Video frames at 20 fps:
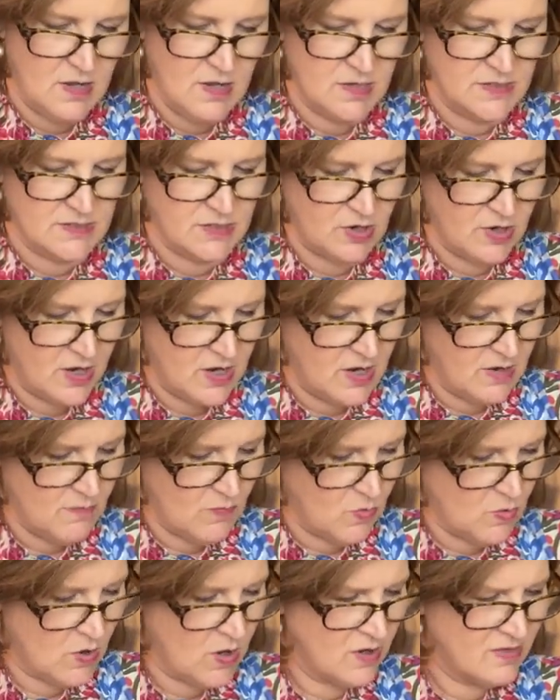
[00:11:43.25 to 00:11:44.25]
Is there any
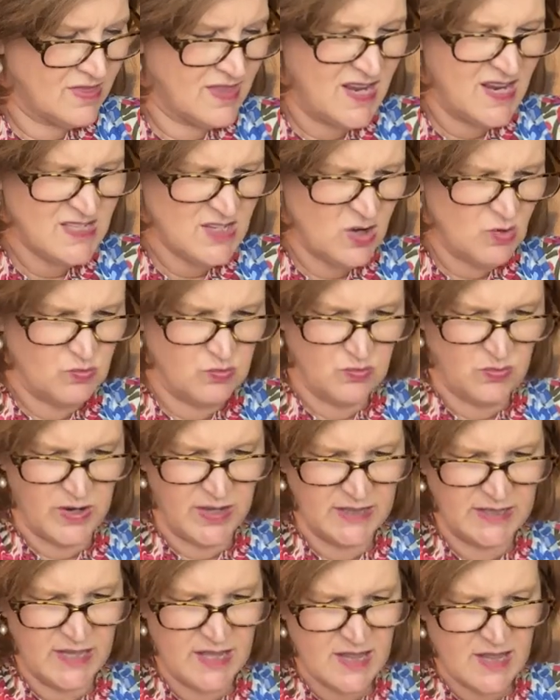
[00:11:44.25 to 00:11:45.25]
more? These are
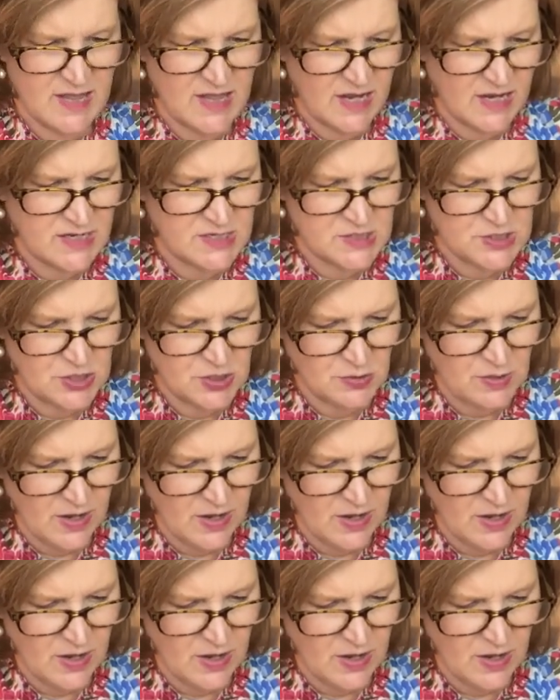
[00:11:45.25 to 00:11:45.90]
really thick too.